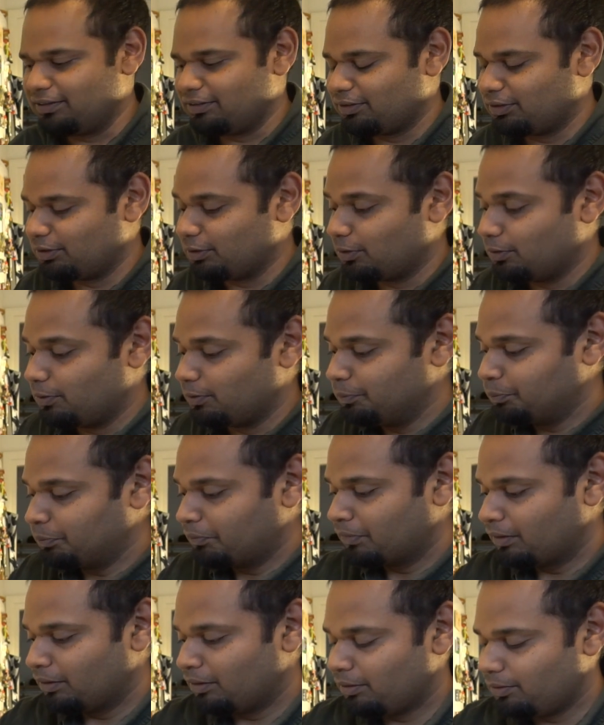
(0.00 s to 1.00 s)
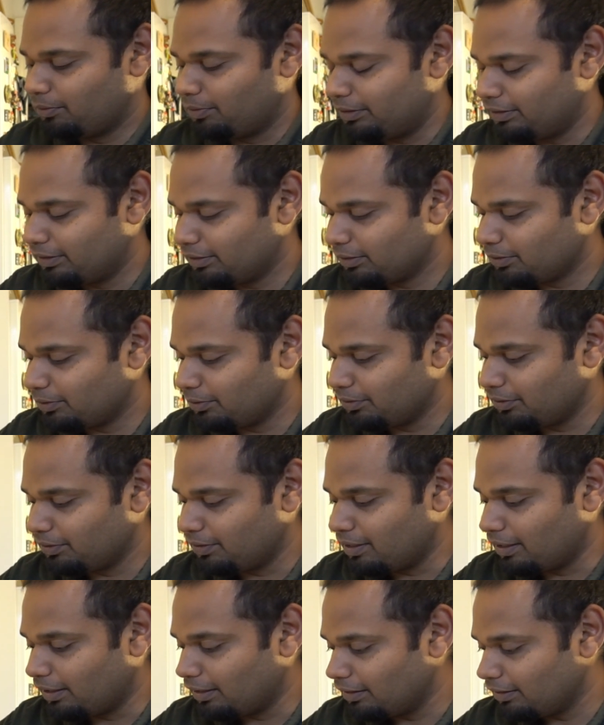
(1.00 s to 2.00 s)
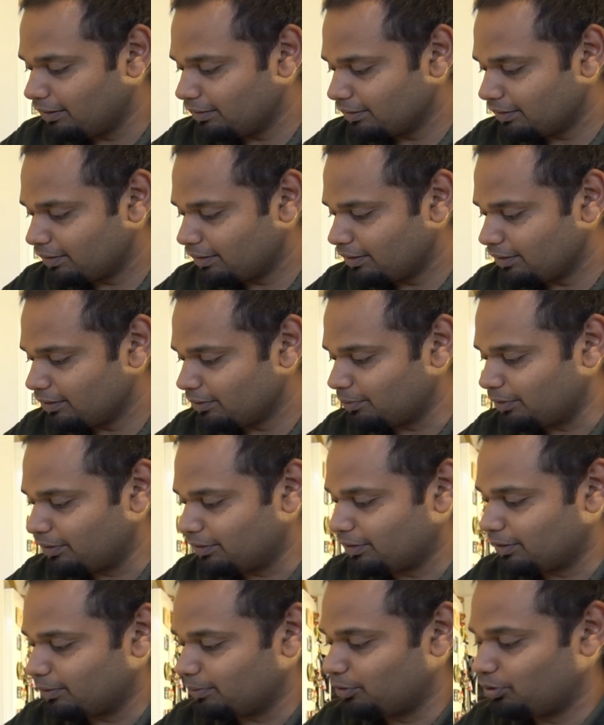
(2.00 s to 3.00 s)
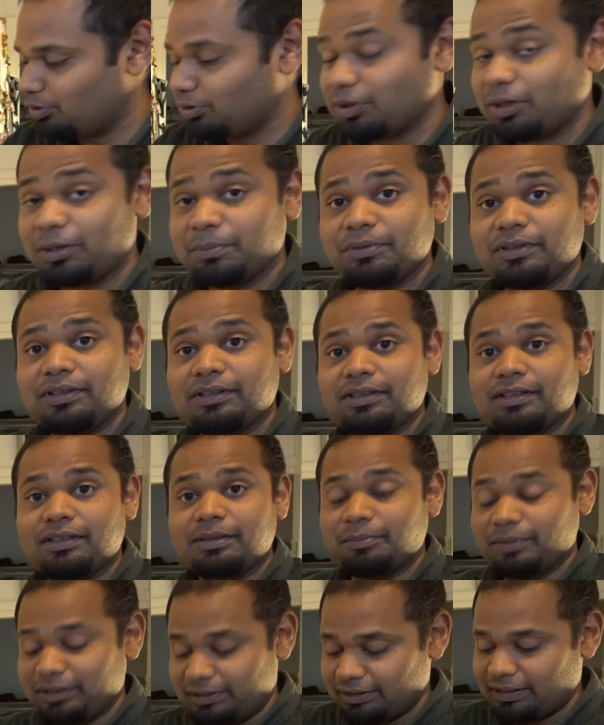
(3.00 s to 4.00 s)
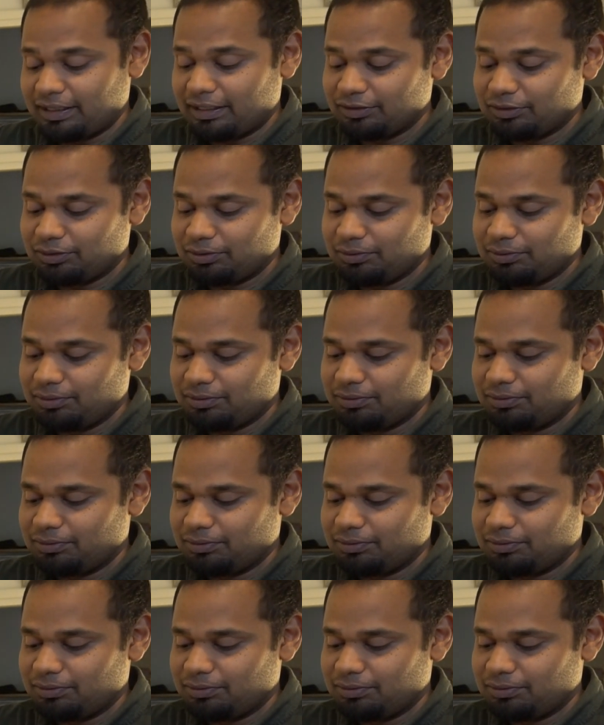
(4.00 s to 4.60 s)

So we're just going to garnish this with some chopped pistachios,